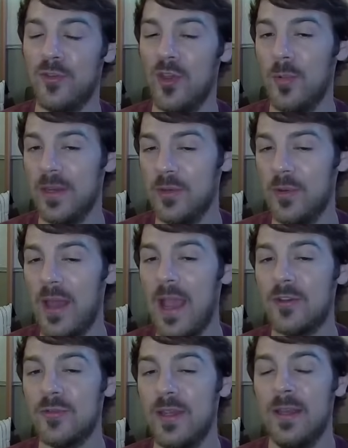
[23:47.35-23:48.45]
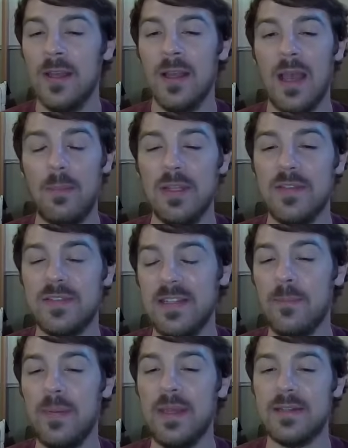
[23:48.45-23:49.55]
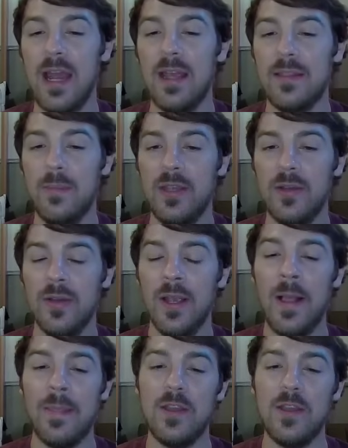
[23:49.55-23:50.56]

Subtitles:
So we do actually, I believe CMP tied them here.